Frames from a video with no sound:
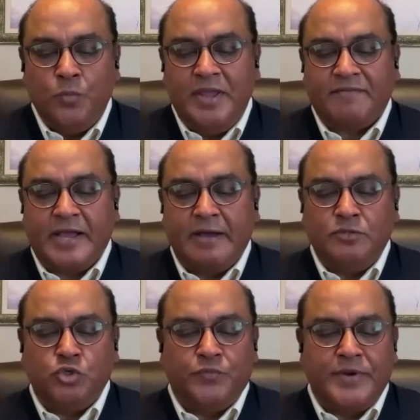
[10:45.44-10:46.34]
we have
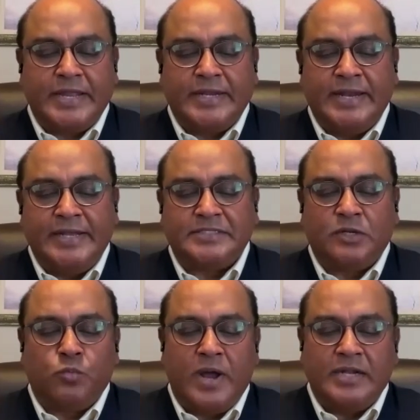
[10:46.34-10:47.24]
come to recognize
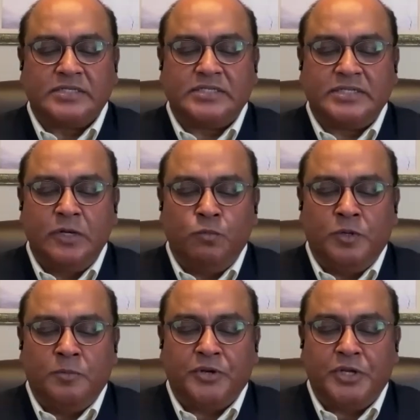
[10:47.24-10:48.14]
that while sin
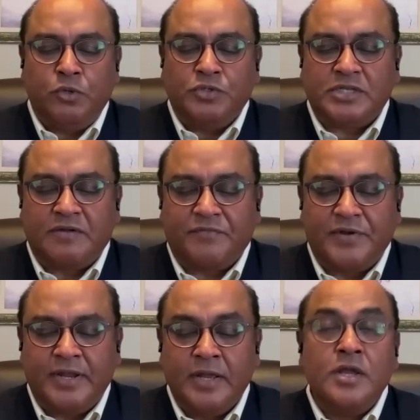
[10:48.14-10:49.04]
will produce
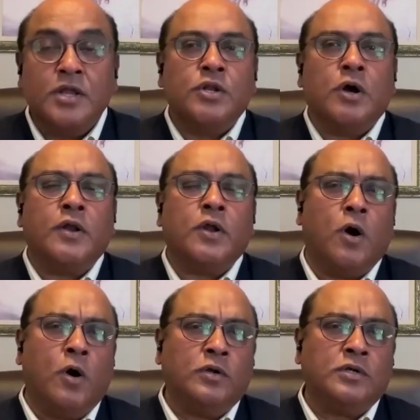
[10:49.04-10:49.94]
suffering, not
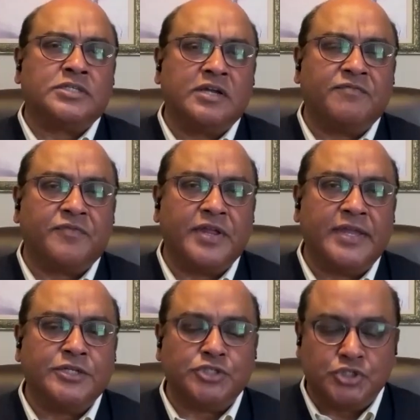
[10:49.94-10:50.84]
all
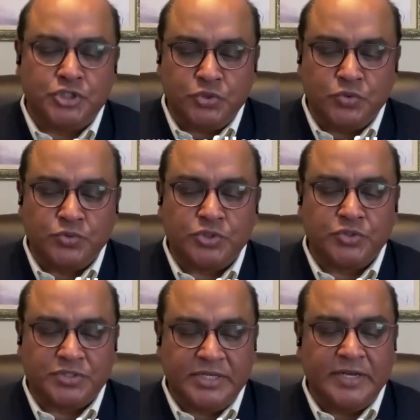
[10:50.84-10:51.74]
suffering is due
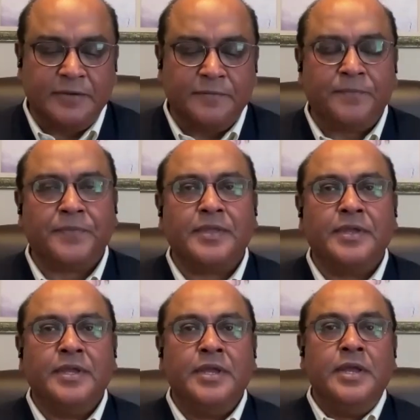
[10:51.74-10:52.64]
to sin.
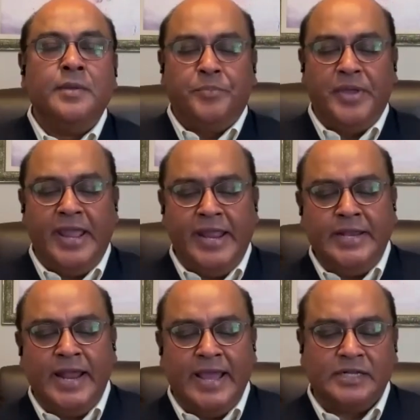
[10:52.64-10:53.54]

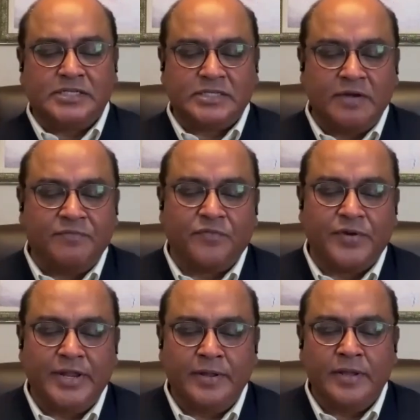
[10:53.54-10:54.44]
Pain and
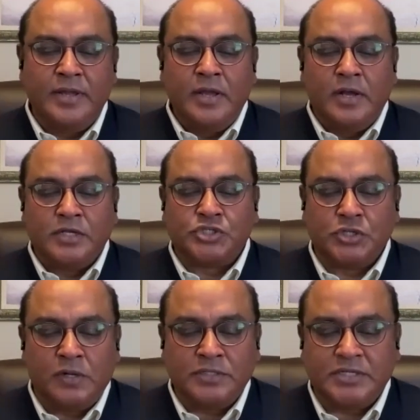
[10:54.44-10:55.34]
suffering
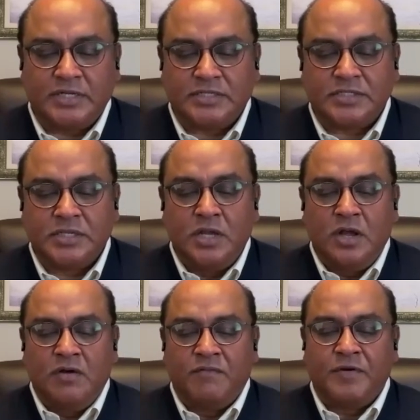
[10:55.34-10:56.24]
assault us
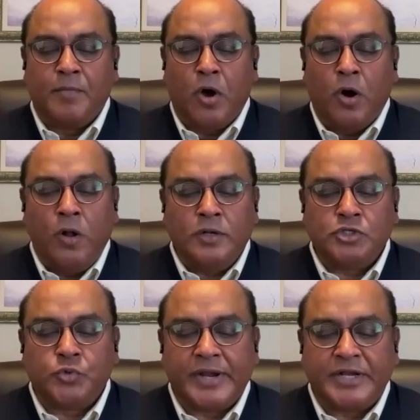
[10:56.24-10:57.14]
from all
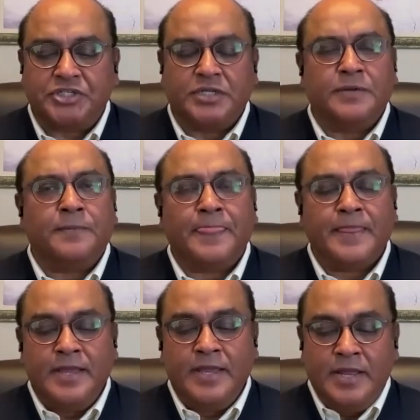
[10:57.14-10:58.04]
directions.
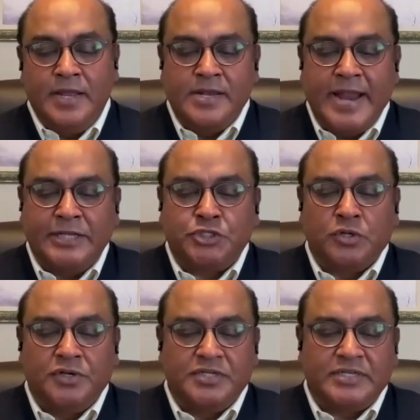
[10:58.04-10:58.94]

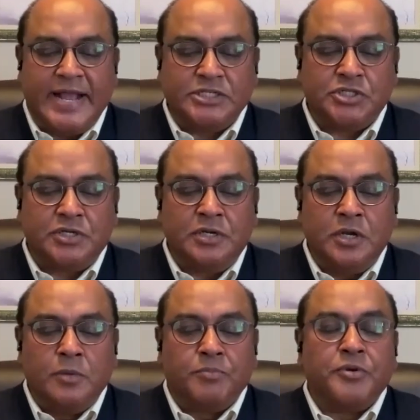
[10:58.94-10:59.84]
Natural
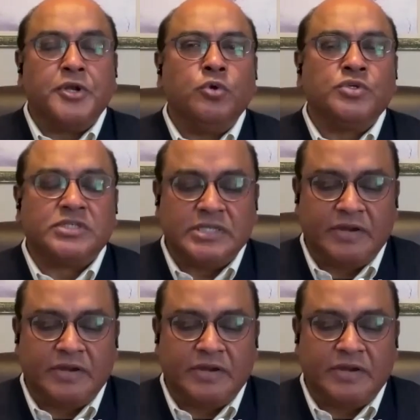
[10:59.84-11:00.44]
disaster produce